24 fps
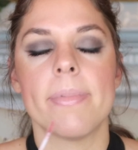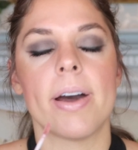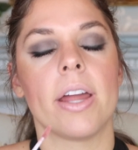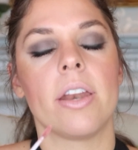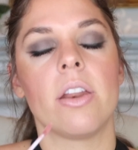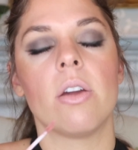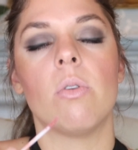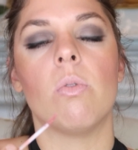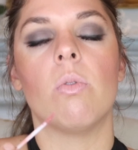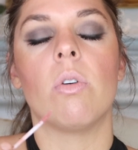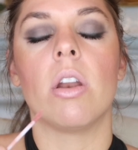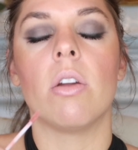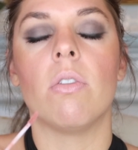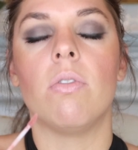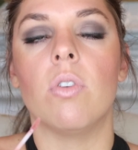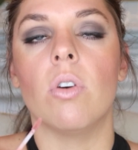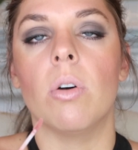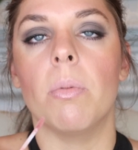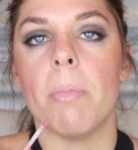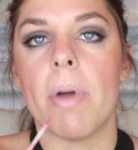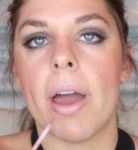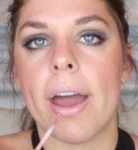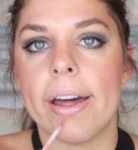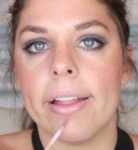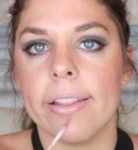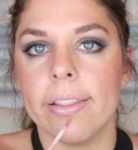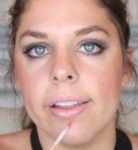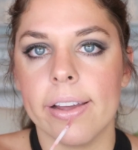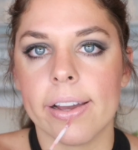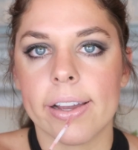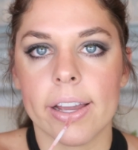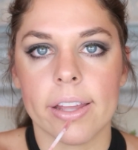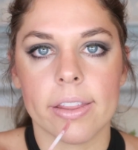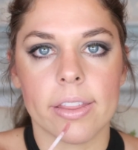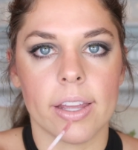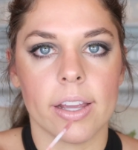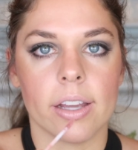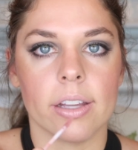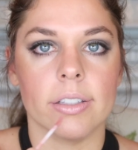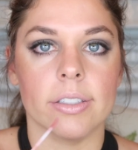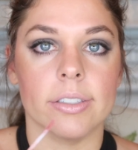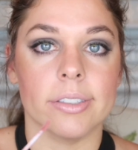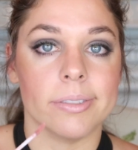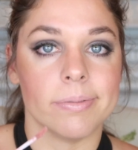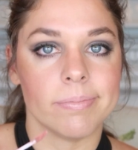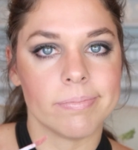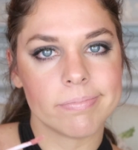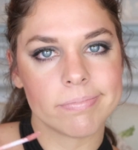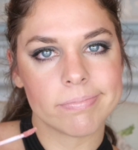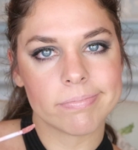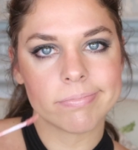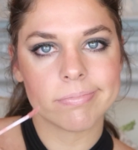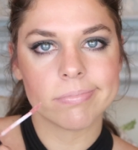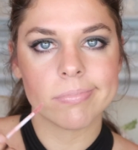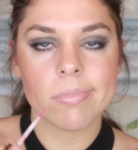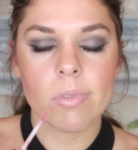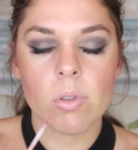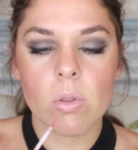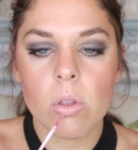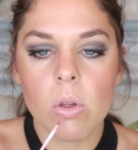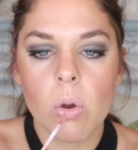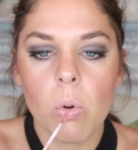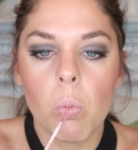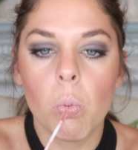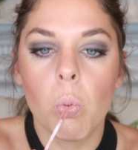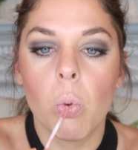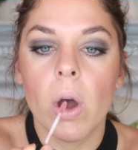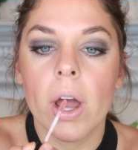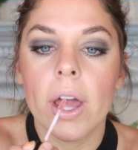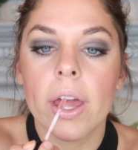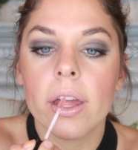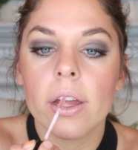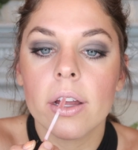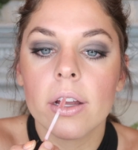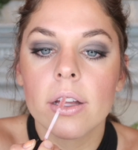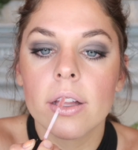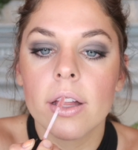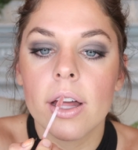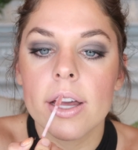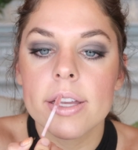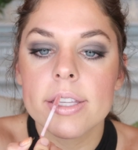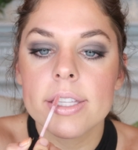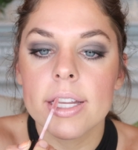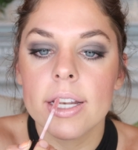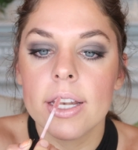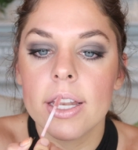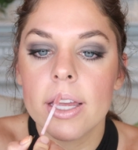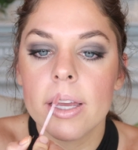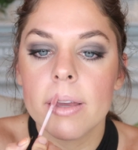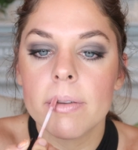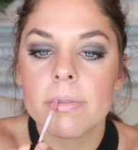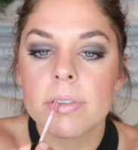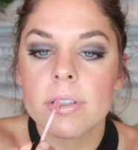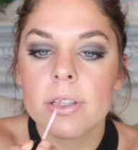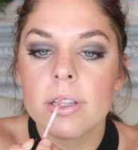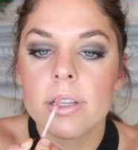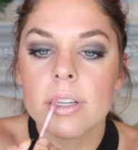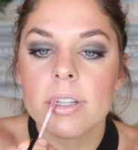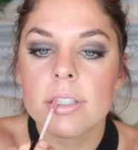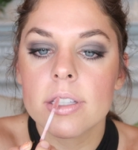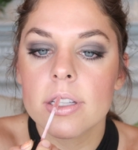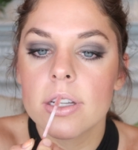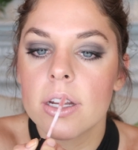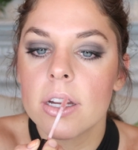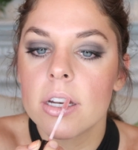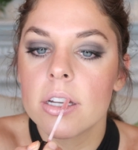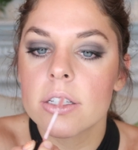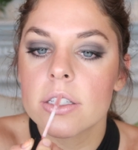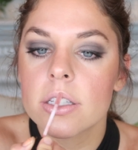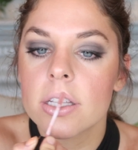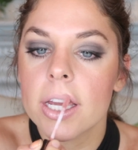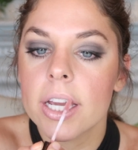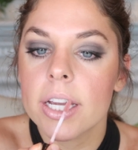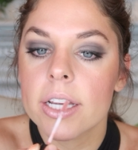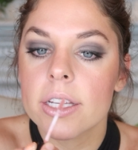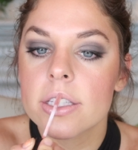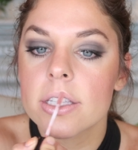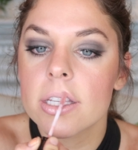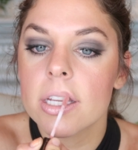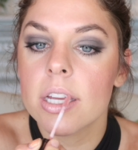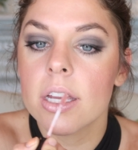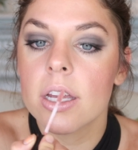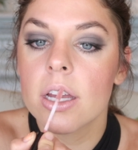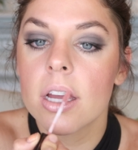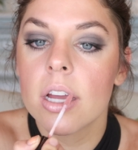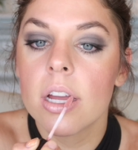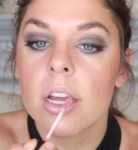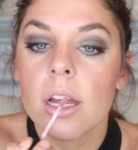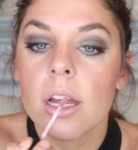I don't want a full matte look. I think a little wet glossy lips looks a little sexy.